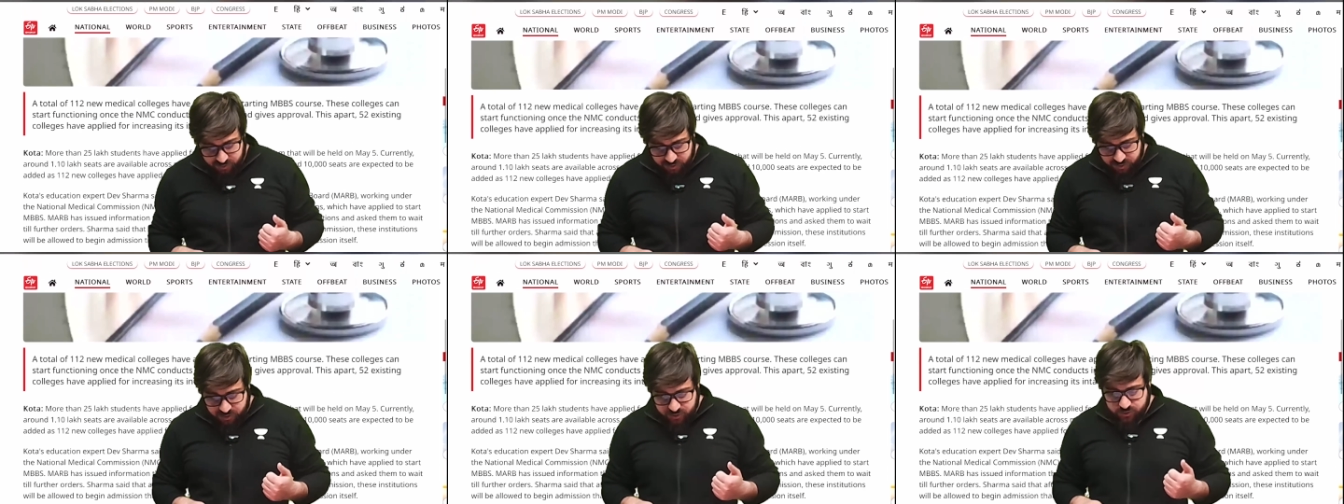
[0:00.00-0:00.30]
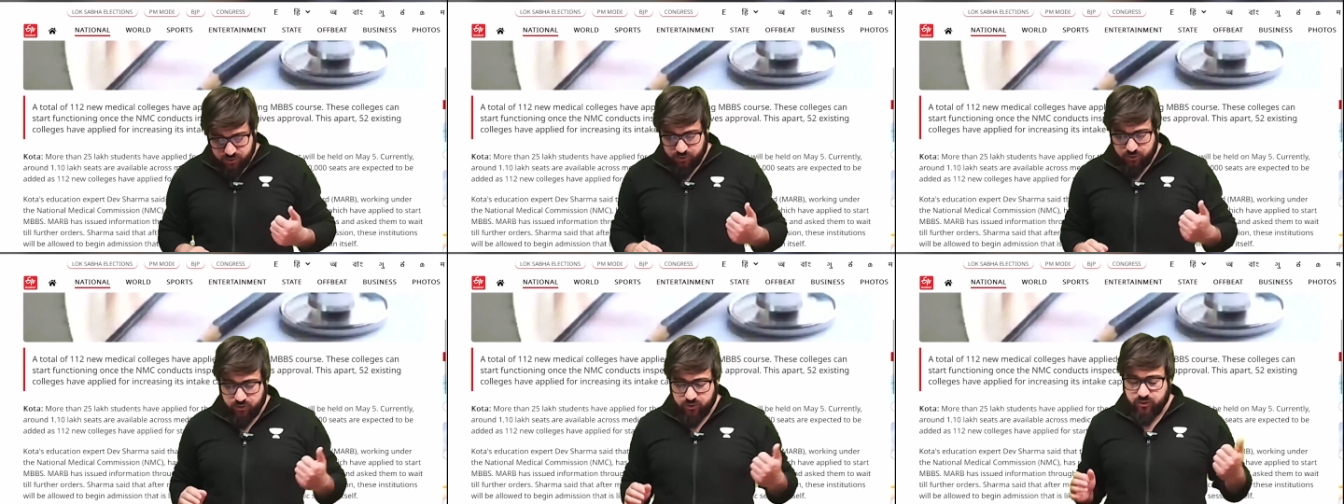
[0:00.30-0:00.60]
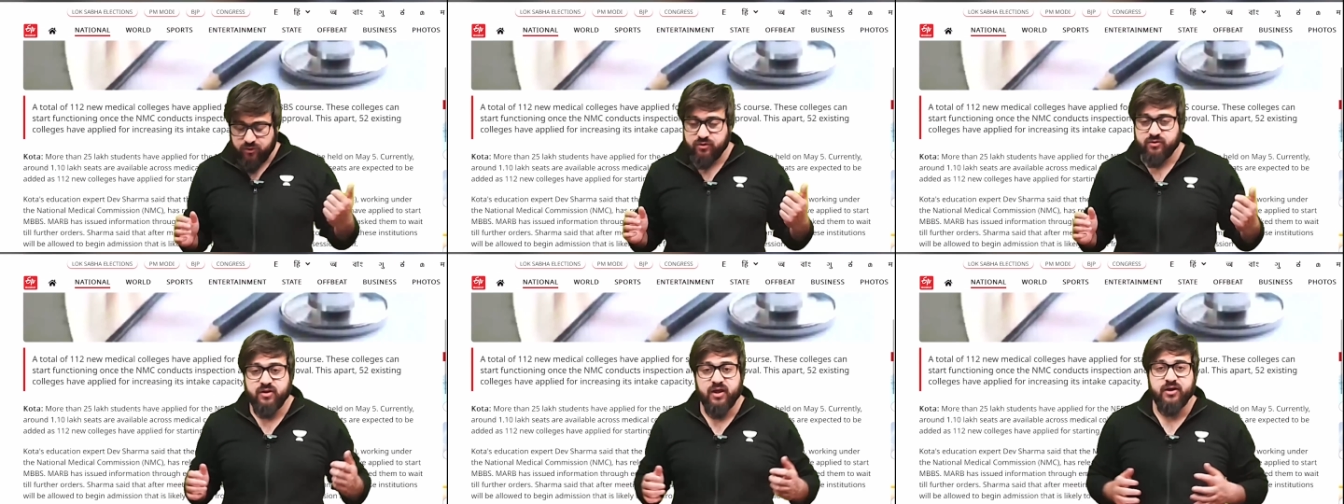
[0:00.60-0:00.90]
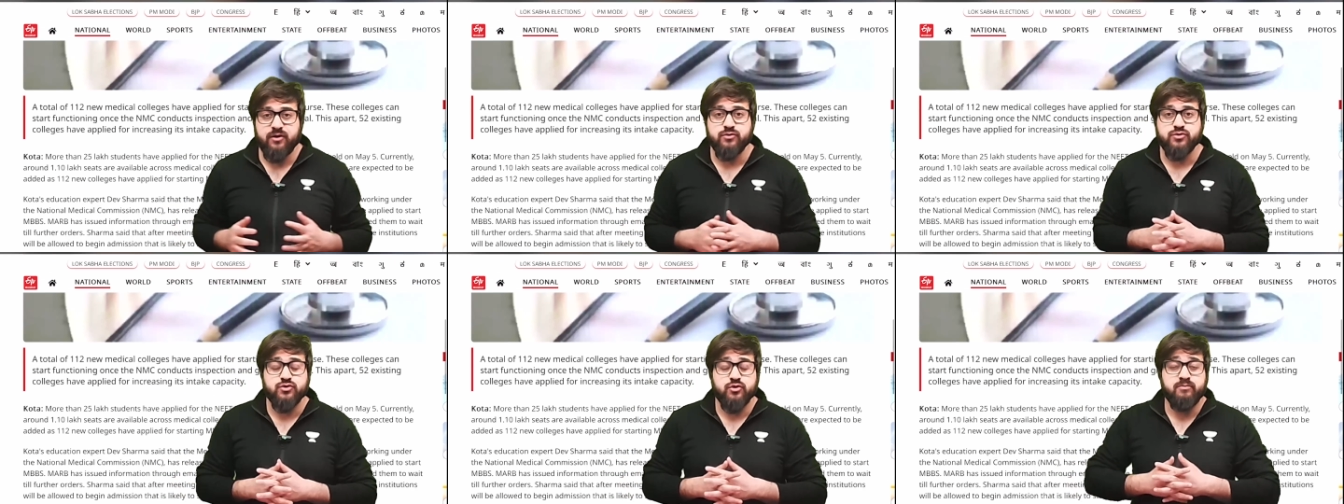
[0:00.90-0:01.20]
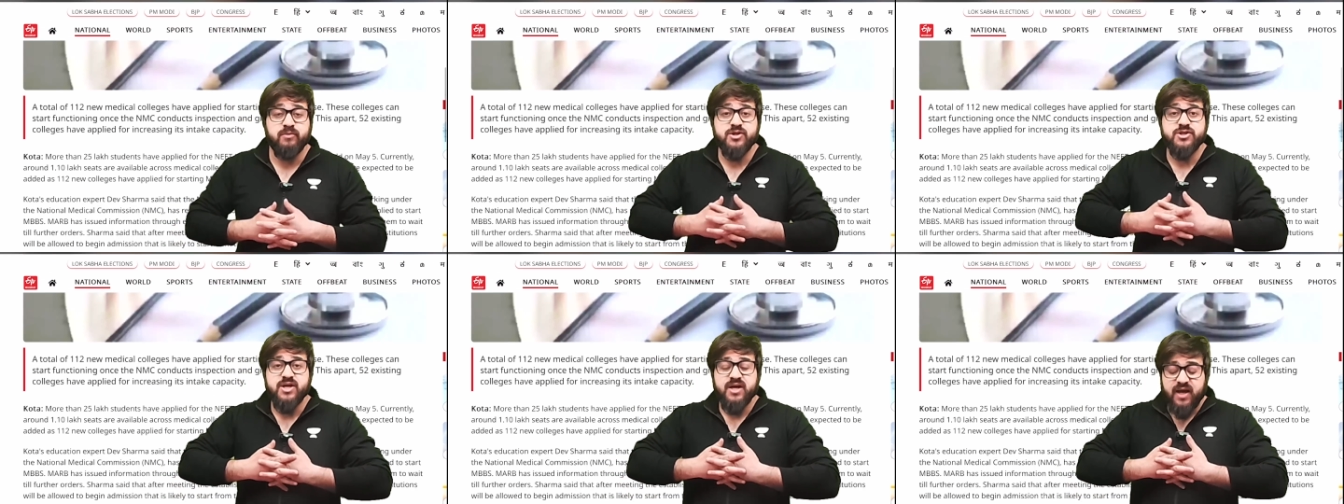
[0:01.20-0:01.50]
so thank you so
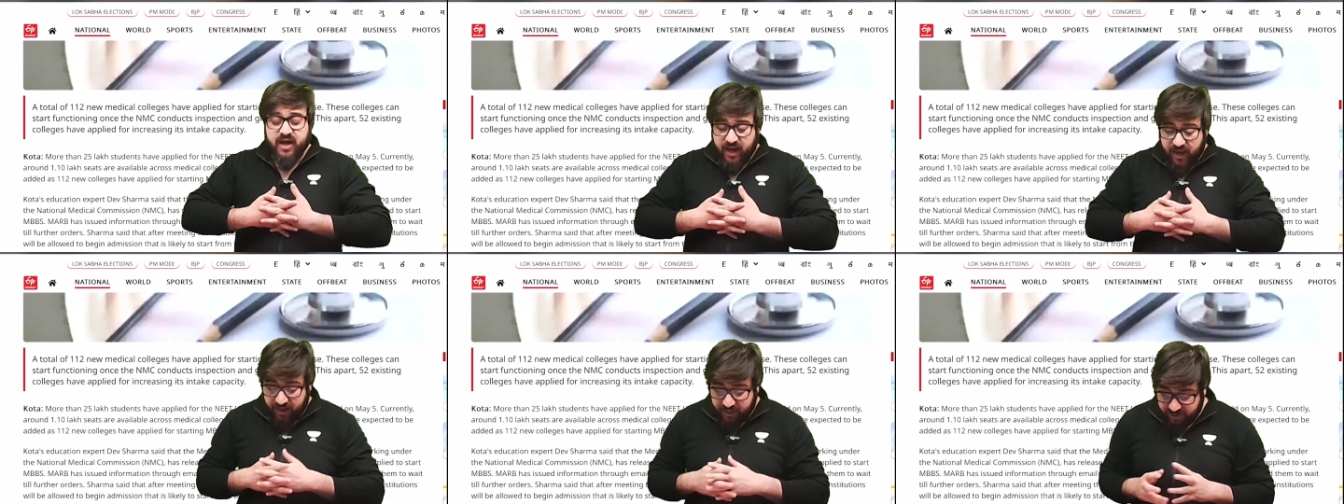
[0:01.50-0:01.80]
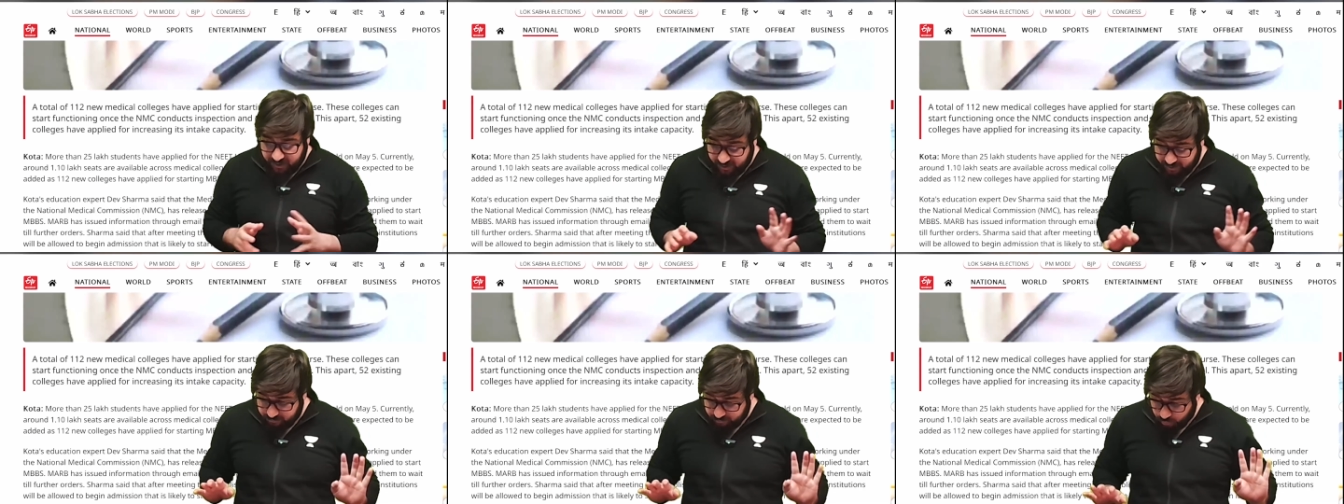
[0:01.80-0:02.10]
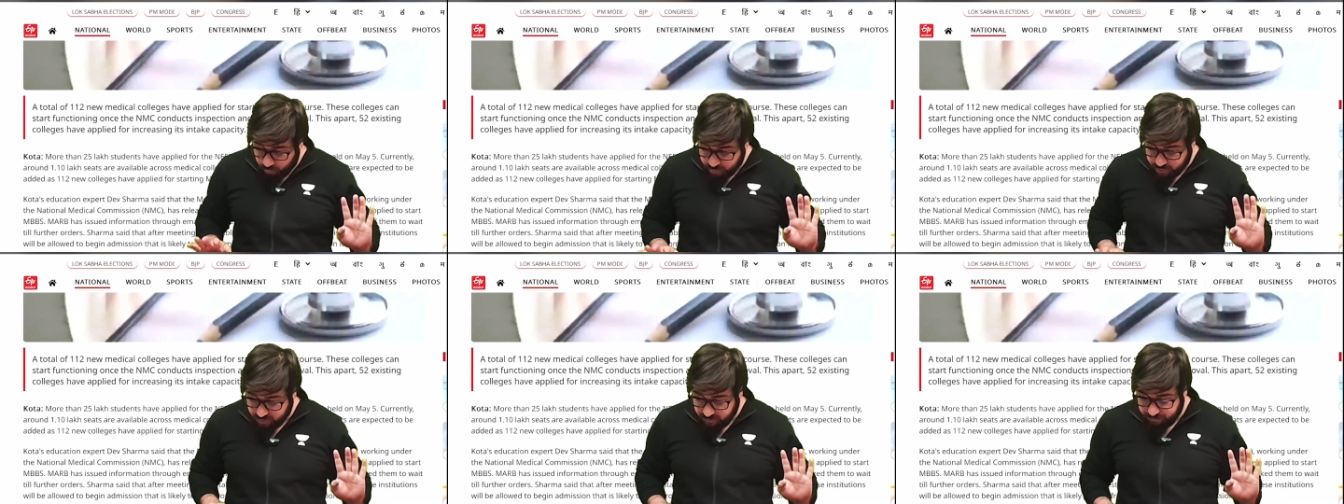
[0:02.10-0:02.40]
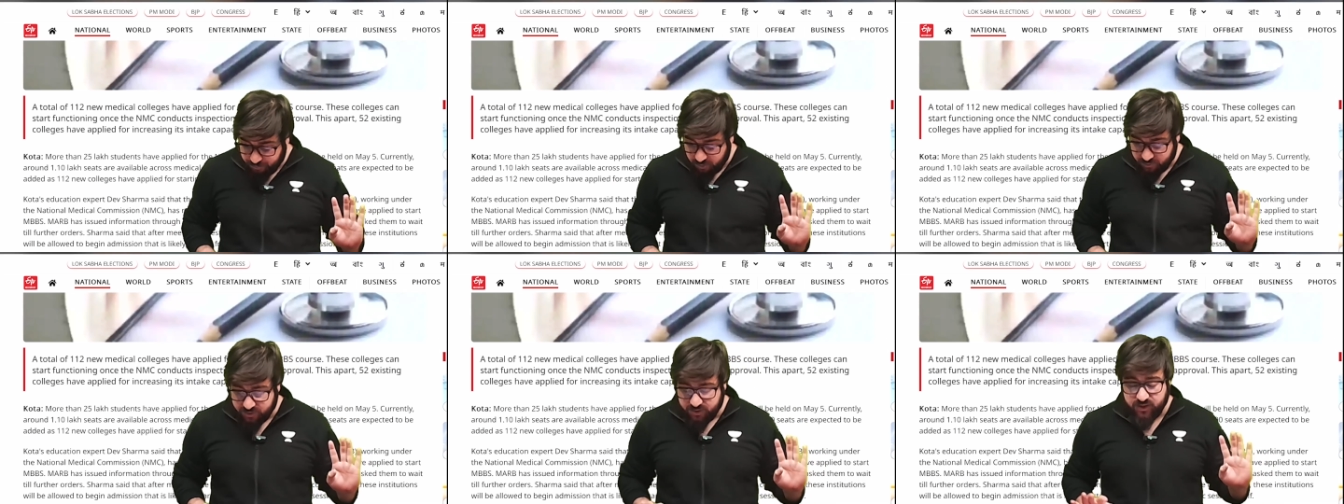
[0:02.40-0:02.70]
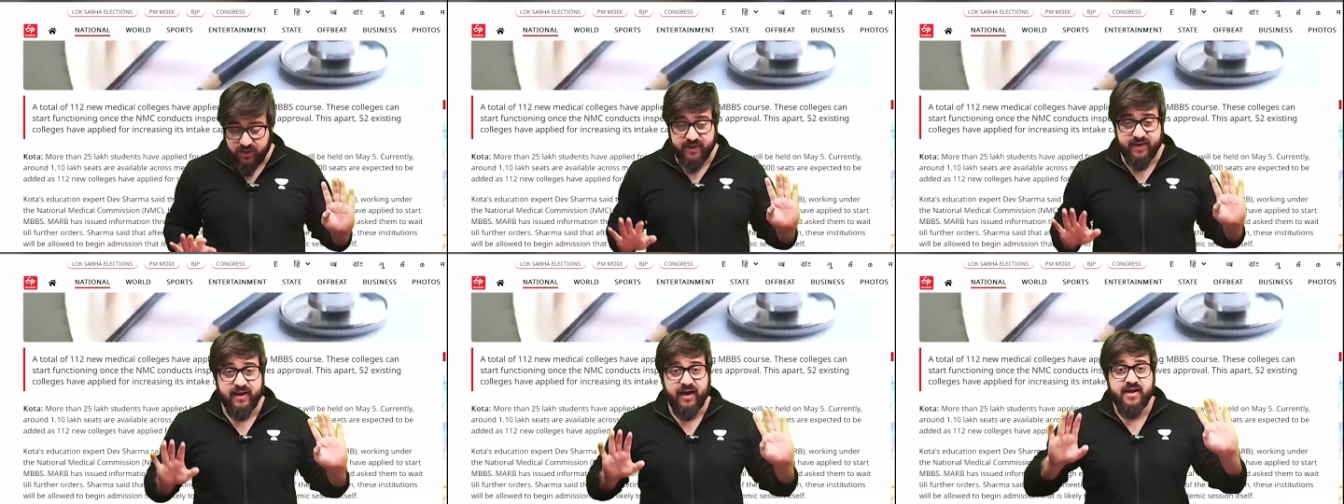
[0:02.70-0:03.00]
much and and most
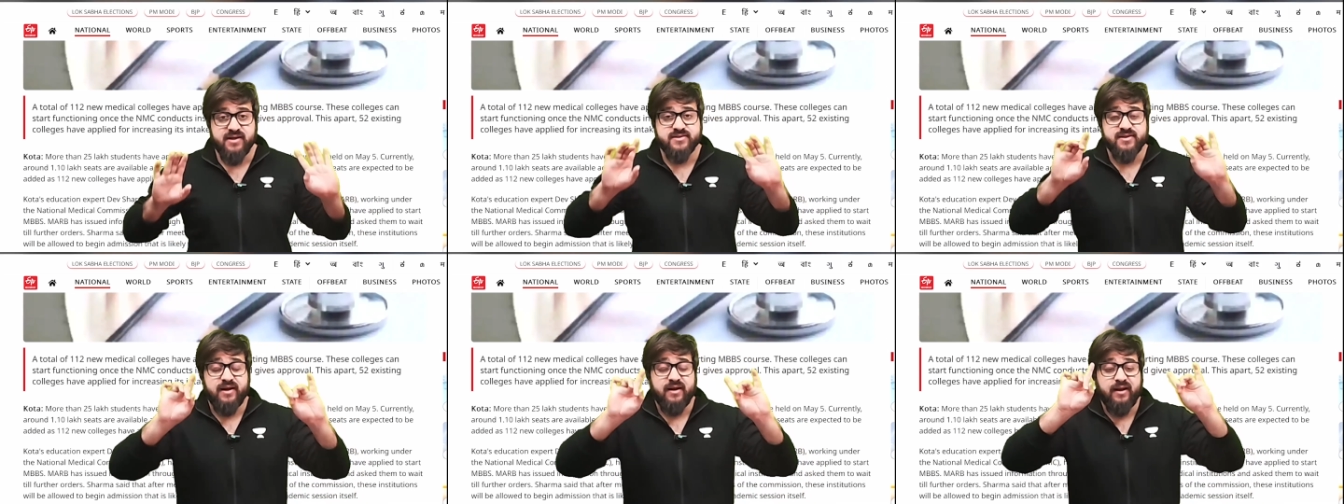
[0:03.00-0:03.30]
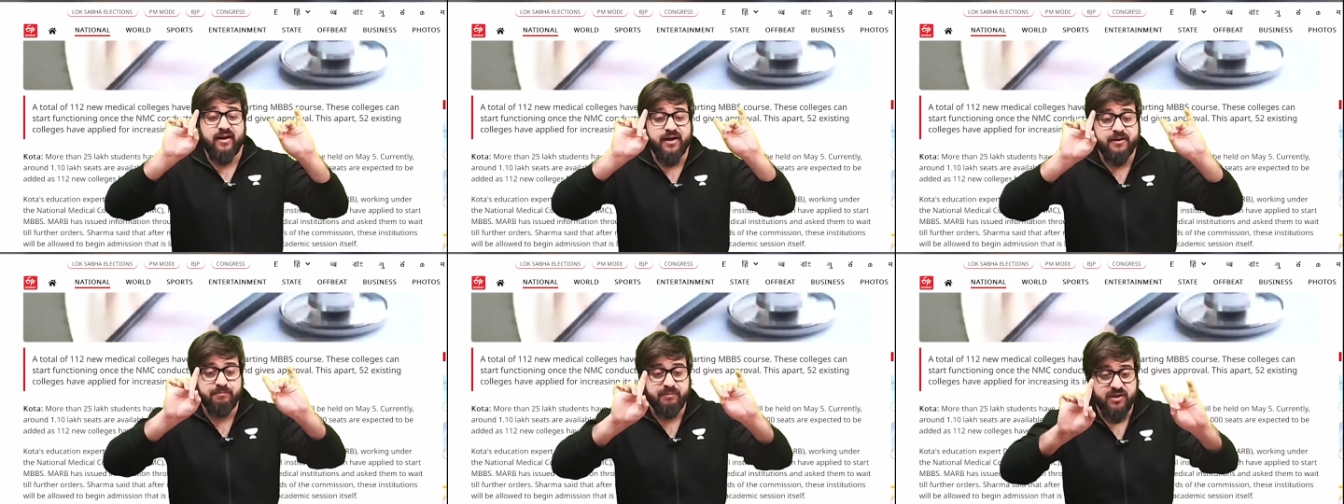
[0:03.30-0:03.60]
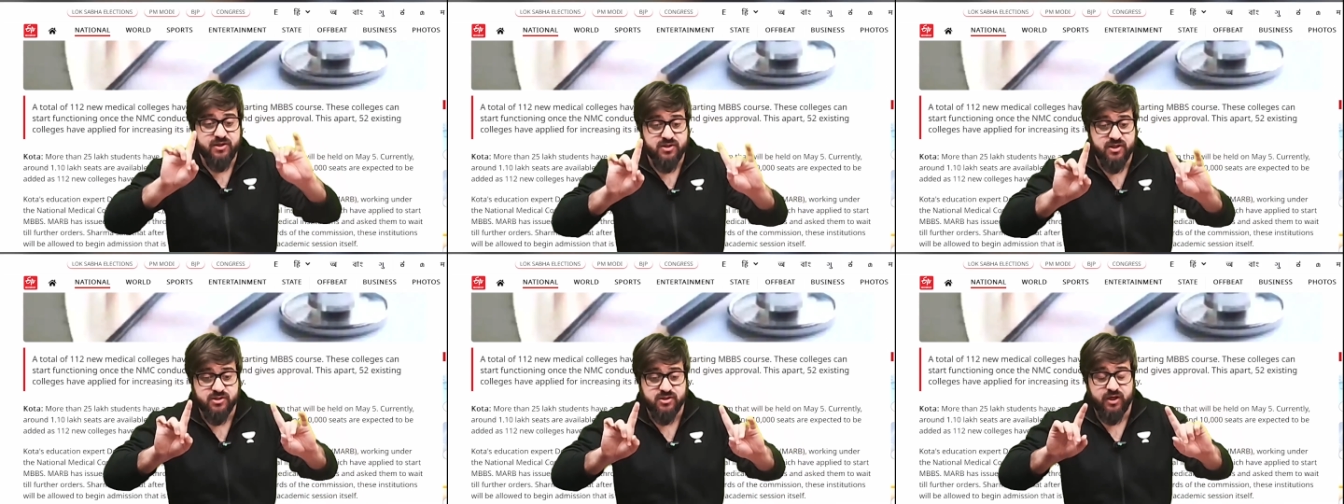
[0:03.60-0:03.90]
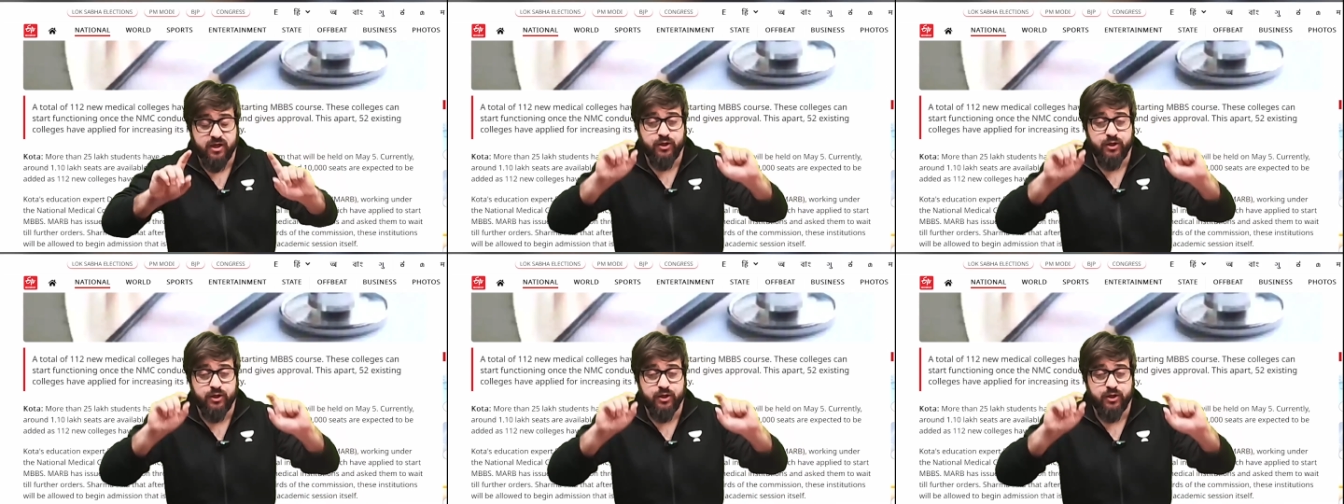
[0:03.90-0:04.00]
importantly guys let me just tell